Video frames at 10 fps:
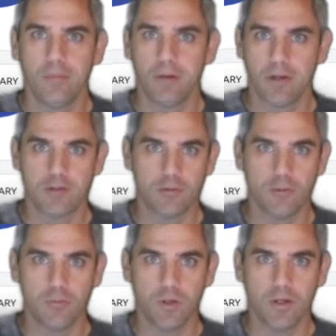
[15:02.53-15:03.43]

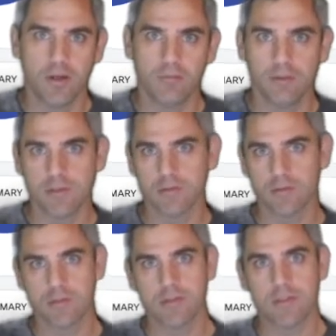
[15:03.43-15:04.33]
control what kind of
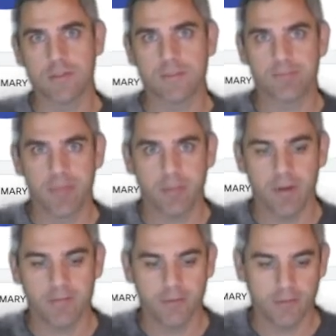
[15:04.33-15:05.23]
resources my
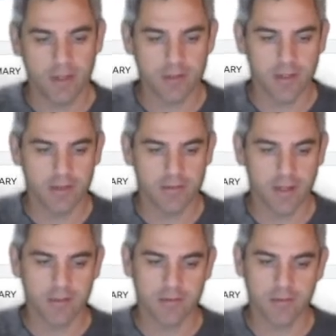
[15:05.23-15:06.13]
phone actually has
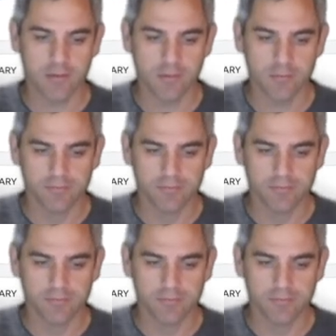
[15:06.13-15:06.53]
access to.